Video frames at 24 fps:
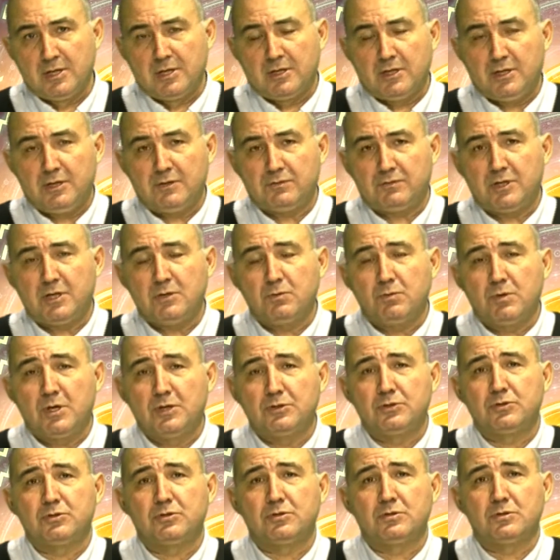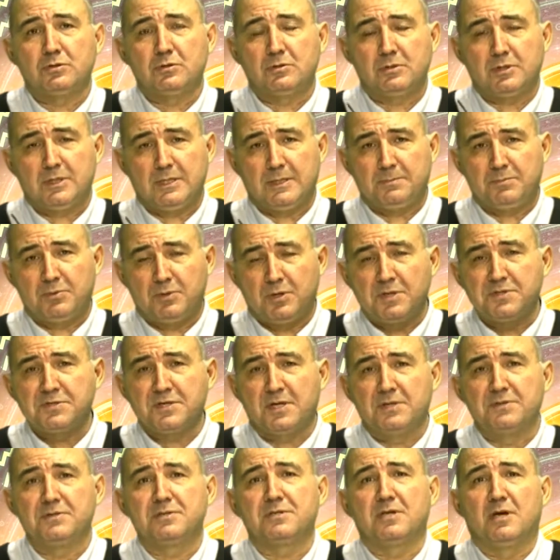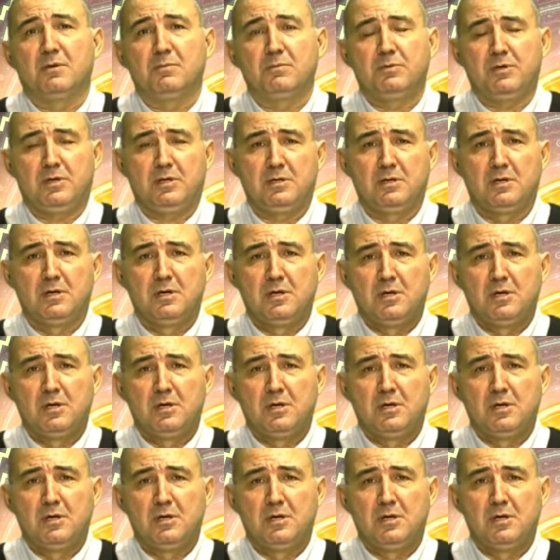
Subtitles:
If they want to present something,